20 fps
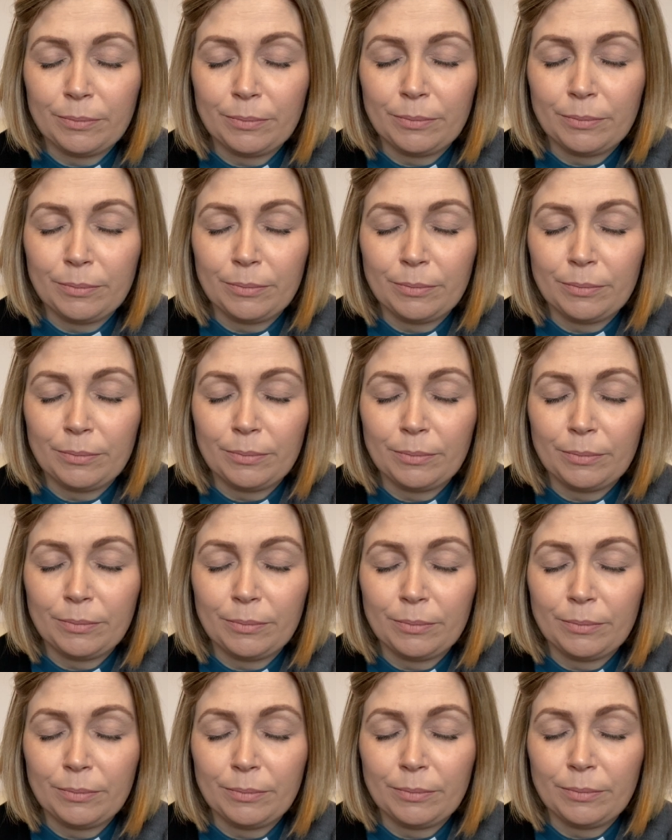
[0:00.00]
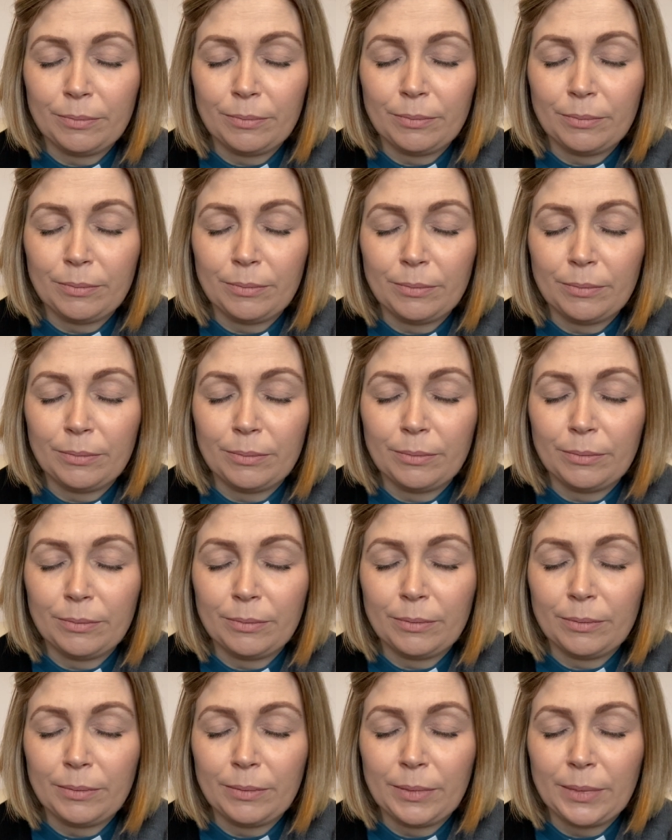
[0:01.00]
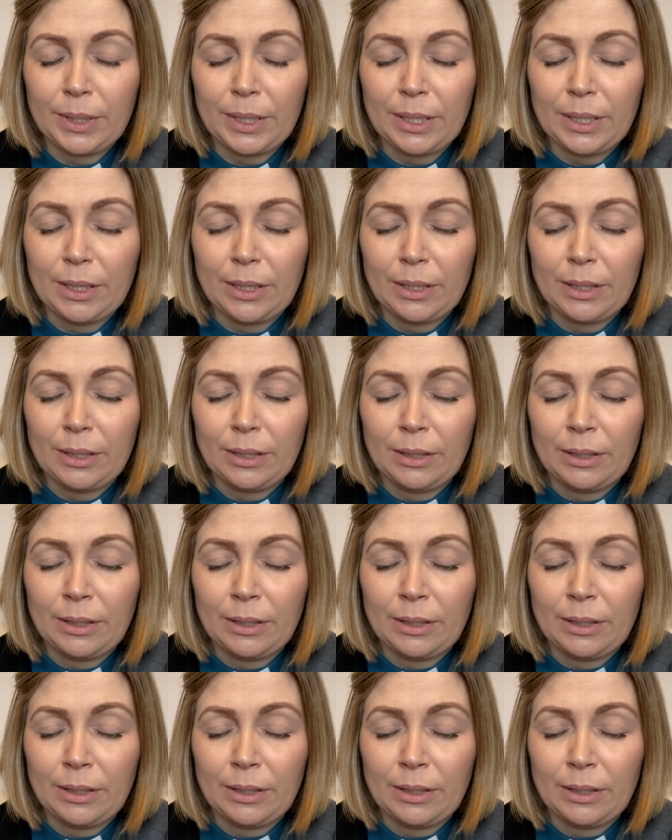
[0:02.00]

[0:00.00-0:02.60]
No one is speaking in this clip.